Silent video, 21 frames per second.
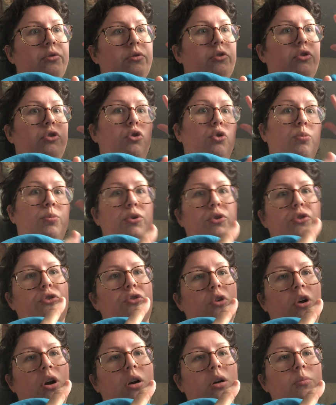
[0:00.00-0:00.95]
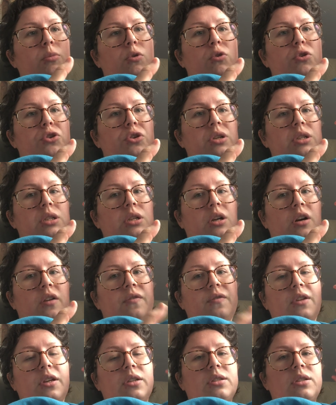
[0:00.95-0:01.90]
super strong emotion
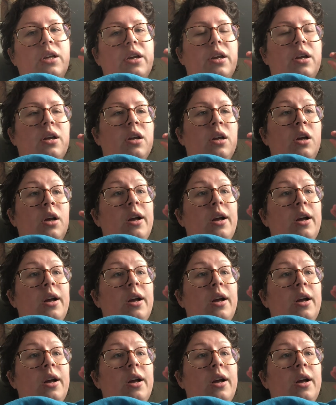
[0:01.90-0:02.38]
stuff that's like,